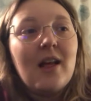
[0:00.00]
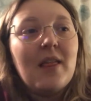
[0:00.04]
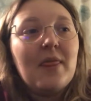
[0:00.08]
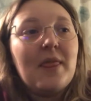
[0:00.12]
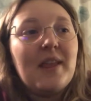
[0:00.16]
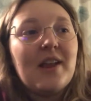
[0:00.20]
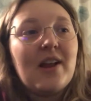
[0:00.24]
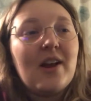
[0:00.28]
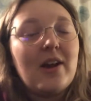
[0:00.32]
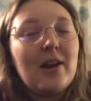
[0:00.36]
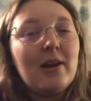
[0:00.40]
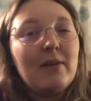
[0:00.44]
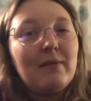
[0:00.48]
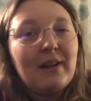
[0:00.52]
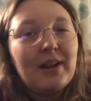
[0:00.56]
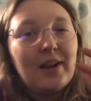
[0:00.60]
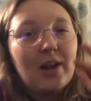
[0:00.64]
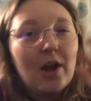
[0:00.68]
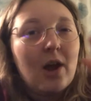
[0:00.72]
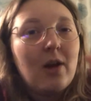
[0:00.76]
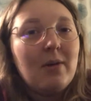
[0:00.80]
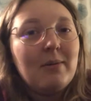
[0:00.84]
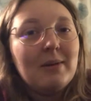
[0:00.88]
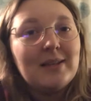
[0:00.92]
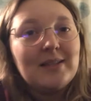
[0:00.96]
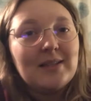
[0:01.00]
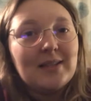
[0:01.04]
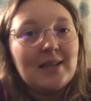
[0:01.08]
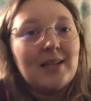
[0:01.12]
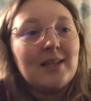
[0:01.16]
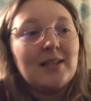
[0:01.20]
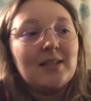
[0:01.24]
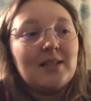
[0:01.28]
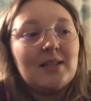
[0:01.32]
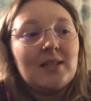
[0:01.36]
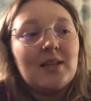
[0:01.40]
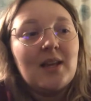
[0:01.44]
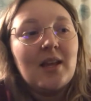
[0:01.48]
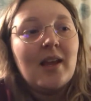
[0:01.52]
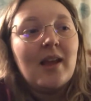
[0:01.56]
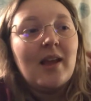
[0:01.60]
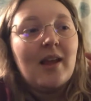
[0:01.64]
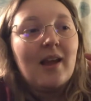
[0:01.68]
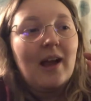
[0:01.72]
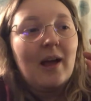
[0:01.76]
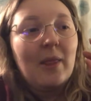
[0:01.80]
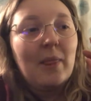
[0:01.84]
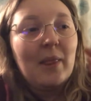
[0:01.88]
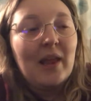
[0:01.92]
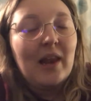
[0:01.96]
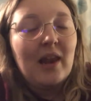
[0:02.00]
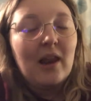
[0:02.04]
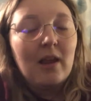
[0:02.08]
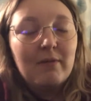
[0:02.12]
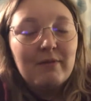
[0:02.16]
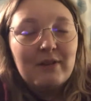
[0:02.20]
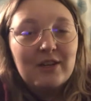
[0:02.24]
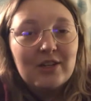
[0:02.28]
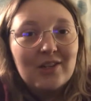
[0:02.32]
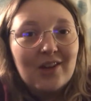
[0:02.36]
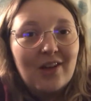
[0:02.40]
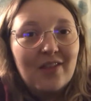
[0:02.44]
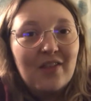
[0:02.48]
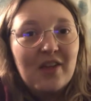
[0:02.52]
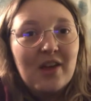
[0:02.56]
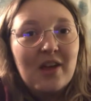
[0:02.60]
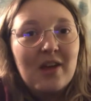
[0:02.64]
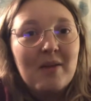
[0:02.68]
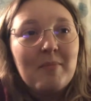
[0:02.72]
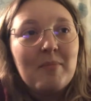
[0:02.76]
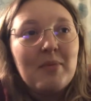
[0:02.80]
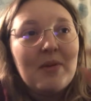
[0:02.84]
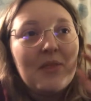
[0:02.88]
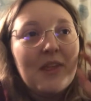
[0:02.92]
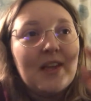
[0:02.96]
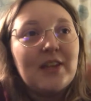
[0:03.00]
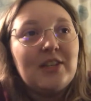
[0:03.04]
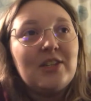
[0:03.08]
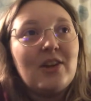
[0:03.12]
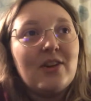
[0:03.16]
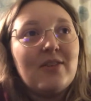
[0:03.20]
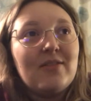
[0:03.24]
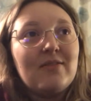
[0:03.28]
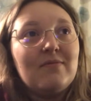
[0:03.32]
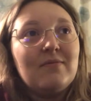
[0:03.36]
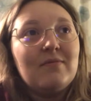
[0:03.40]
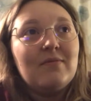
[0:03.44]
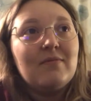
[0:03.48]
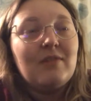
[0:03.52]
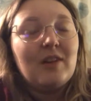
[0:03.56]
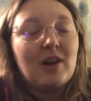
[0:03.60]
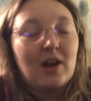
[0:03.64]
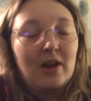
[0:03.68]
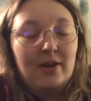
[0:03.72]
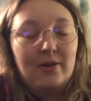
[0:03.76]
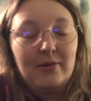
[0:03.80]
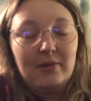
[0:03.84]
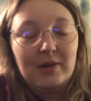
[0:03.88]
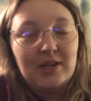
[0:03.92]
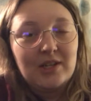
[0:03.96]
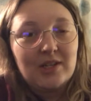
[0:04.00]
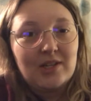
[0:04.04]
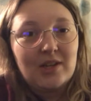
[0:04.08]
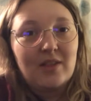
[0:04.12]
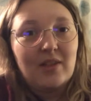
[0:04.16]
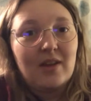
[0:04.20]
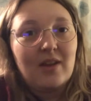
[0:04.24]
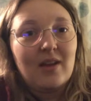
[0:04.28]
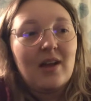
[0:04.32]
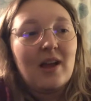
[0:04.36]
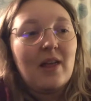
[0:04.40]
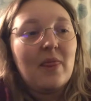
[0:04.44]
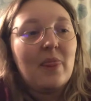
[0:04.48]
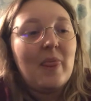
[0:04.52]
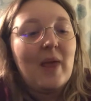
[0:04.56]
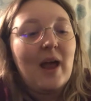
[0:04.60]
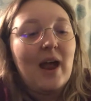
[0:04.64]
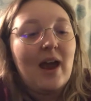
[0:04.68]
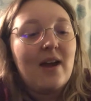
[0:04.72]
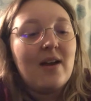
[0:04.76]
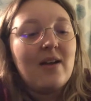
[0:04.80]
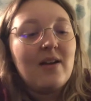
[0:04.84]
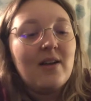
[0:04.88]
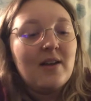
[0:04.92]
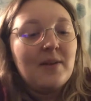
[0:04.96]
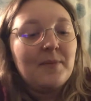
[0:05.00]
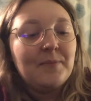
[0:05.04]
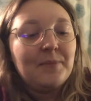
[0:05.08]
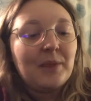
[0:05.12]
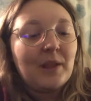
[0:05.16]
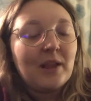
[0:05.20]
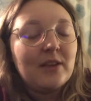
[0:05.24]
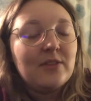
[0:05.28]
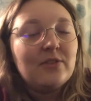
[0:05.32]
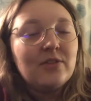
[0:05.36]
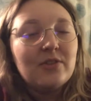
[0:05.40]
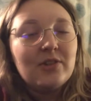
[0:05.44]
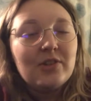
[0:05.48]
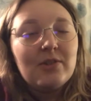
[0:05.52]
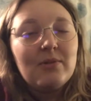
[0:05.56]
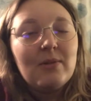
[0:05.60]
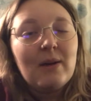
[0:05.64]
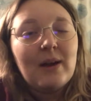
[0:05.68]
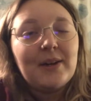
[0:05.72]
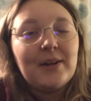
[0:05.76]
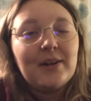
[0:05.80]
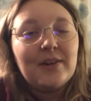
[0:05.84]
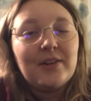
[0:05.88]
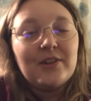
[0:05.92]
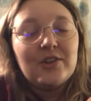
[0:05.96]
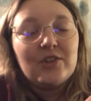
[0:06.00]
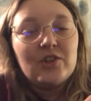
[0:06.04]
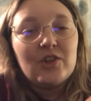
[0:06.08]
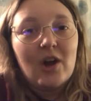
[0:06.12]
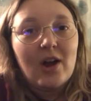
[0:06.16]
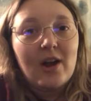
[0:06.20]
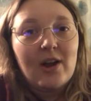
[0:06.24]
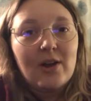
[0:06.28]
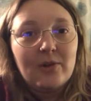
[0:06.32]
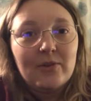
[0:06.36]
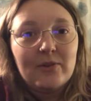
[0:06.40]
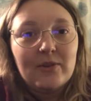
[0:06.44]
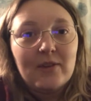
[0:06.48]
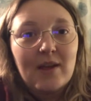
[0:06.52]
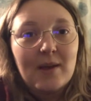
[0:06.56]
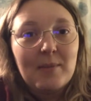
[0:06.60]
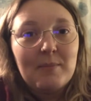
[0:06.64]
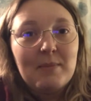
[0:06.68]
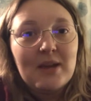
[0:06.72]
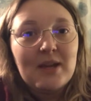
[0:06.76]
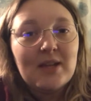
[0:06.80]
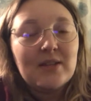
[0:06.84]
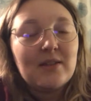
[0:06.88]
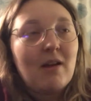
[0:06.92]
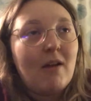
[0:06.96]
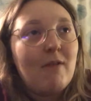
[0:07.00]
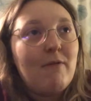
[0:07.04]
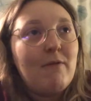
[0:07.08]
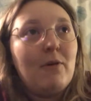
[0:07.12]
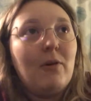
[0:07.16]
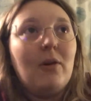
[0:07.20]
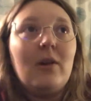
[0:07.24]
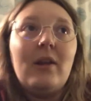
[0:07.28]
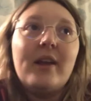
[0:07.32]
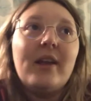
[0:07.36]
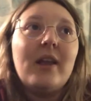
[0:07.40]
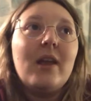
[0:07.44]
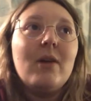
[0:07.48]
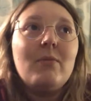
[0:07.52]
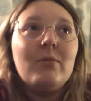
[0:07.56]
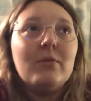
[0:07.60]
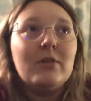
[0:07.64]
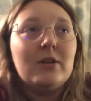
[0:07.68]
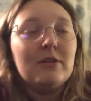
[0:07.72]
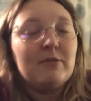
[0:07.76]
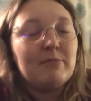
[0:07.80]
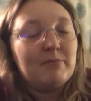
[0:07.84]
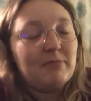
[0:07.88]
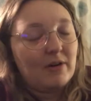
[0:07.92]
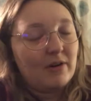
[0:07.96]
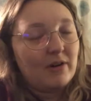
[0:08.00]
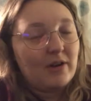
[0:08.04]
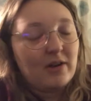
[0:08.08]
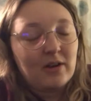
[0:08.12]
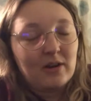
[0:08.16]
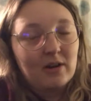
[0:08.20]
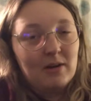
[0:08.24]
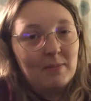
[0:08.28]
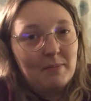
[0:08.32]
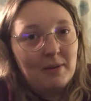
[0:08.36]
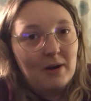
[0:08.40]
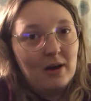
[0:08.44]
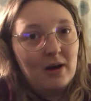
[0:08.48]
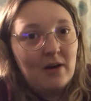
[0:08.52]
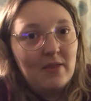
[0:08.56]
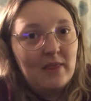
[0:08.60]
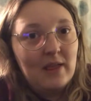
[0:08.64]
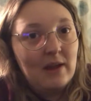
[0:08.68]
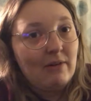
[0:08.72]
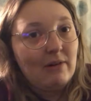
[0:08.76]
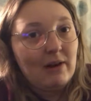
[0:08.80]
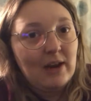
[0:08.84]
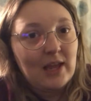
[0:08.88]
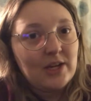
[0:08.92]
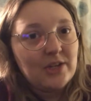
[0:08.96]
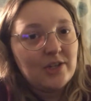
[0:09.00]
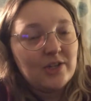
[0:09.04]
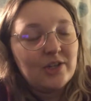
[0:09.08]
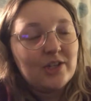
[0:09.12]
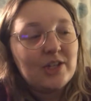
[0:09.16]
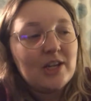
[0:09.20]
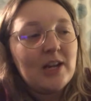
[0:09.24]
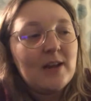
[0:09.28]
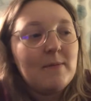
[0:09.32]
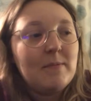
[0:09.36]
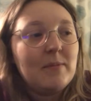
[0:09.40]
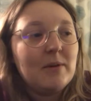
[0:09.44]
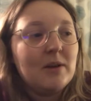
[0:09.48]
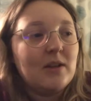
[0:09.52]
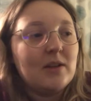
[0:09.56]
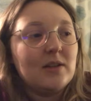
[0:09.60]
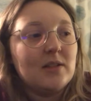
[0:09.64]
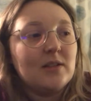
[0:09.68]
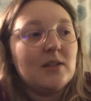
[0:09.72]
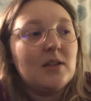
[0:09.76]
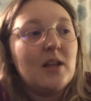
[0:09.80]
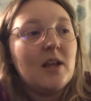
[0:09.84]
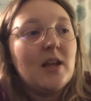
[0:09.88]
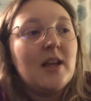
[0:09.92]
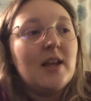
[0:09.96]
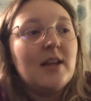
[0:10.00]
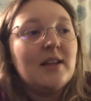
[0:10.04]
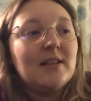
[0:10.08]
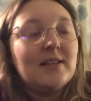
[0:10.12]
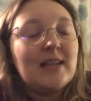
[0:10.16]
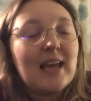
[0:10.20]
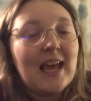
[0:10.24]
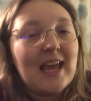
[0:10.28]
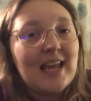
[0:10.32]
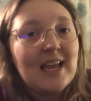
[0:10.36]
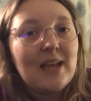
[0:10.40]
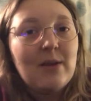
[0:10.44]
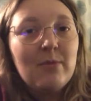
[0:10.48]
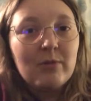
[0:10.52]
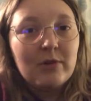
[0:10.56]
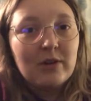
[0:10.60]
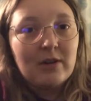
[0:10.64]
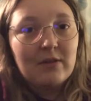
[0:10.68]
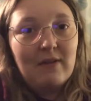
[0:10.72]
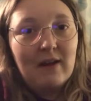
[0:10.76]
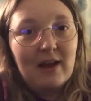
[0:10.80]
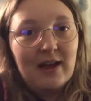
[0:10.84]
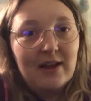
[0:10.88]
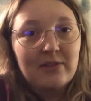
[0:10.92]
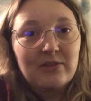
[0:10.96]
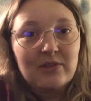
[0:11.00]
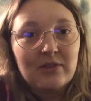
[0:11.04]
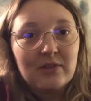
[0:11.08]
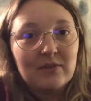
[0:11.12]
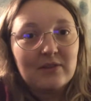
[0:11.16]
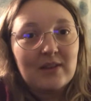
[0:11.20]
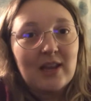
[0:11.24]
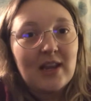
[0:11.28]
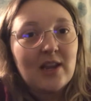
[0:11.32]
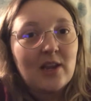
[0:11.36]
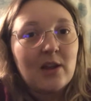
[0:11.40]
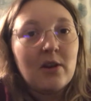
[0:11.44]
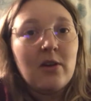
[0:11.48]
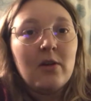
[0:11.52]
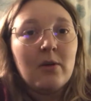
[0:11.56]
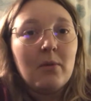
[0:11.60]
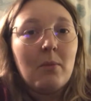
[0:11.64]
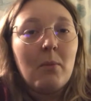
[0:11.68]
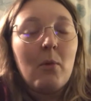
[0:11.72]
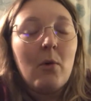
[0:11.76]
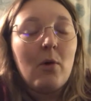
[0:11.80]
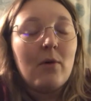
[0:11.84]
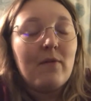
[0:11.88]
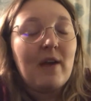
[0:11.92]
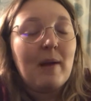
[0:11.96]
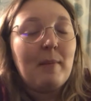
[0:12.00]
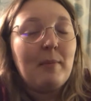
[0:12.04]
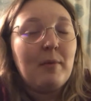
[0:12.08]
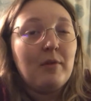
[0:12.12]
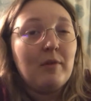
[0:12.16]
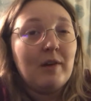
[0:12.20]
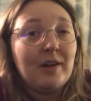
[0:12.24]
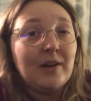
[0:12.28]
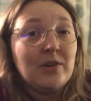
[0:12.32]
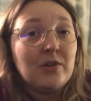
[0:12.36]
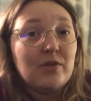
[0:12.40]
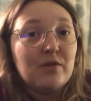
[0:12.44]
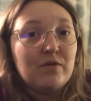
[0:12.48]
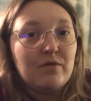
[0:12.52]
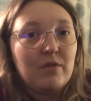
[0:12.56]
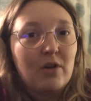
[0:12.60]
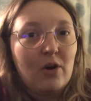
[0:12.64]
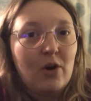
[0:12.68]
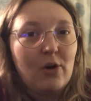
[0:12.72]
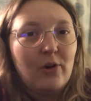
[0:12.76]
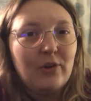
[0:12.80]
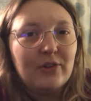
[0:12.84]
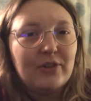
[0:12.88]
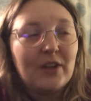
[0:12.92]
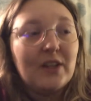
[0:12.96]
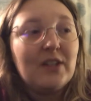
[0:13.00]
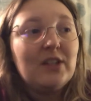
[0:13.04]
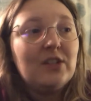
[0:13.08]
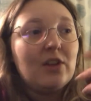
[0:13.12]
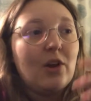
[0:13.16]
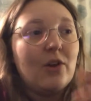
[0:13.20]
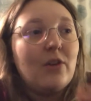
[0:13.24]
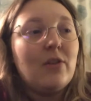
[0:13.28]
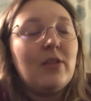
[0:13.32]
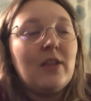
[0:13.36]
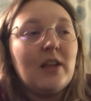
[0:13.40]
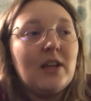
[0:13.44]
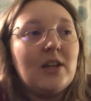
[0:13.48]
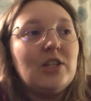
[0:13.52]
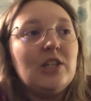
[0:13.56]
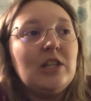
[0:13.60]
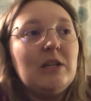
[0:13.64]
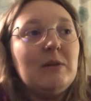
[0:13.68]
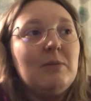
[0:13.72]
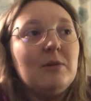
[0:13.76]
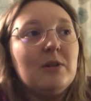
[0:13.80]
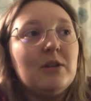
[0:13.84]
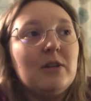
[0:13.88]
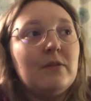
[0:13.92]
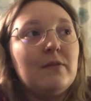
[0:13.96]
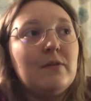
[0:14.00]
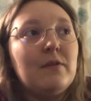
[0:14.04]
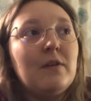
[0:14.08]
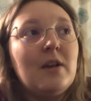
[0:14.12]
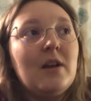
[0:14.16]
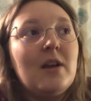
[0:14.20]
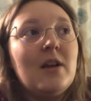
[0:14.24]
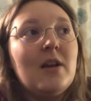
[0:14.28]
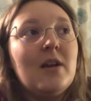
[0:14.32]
They kind of, like, coexist, and they love each other, but they don't rely on each other. And that as soon as you added a child to that mix, I feel like it would have broken apart their relationship, because Tate would have had to have taken on more of that parental role, because I don't think she would have